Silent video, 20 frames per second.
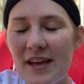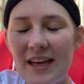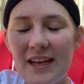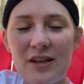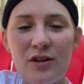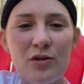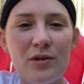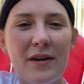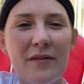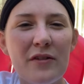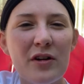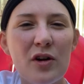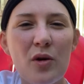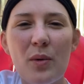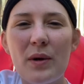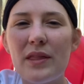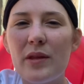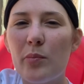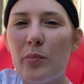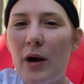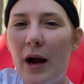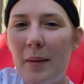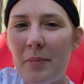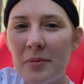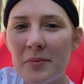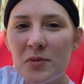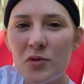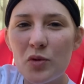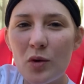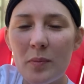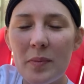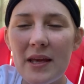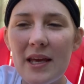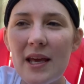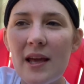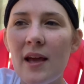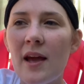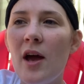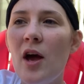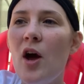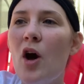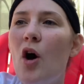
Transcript: and you never know what the problems will be